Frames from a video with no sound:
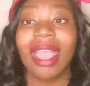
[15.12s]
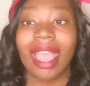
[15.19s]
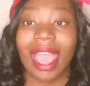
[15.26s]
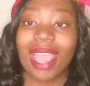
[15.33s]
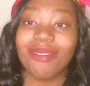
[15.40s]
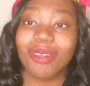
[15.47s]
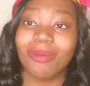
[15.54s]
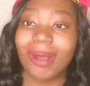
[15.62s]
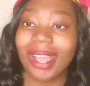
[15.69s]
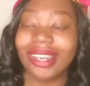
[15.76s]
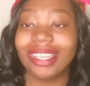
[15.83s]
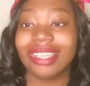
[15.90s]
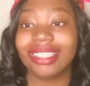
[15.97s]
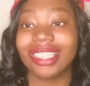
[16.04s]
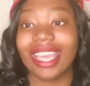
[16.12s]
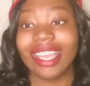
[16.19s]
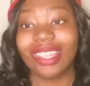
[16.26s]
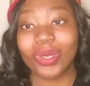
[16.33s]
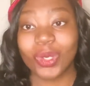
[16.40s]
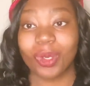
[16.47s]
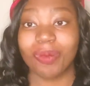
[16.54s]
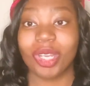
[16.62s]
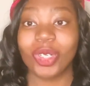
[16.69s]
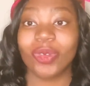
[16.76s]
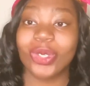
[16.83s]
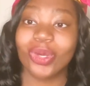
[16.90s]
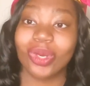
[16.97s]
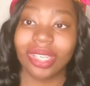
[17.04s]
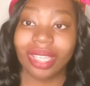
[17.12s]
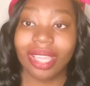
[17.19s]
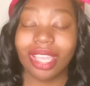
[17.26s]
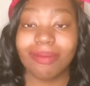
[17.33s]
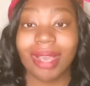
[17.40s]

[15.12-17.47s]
Hi everybody, thank you so much for tuning in.